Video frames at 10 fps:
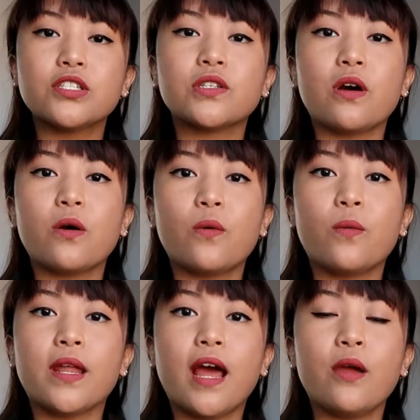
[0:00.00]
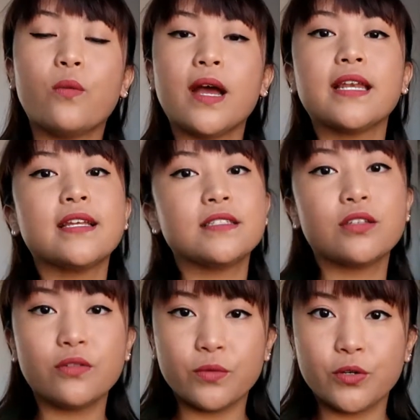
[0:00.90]
So when I went
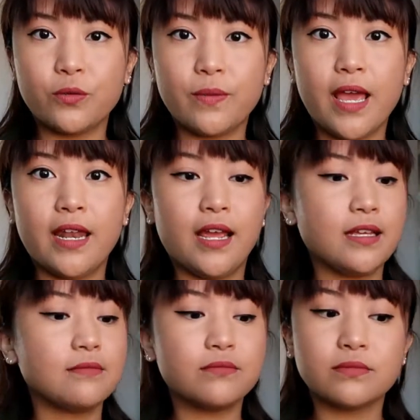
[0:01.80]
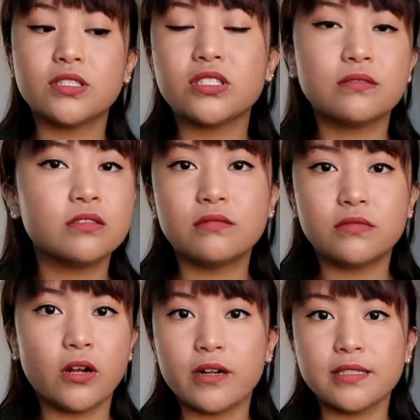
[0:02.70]
into the room and I
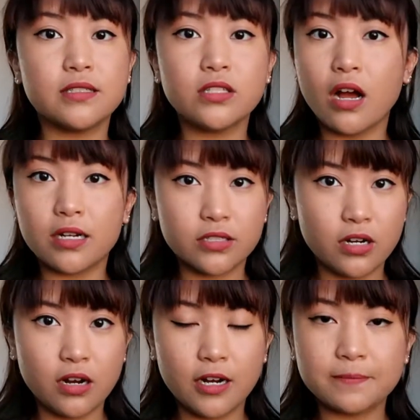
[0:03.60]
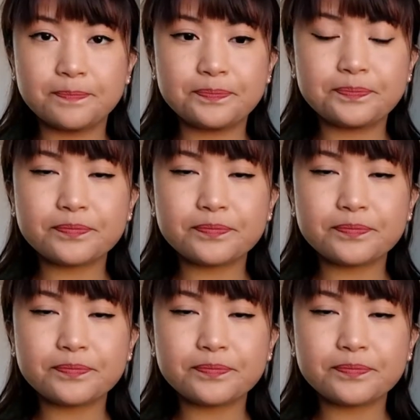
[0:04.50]
started to talk to her,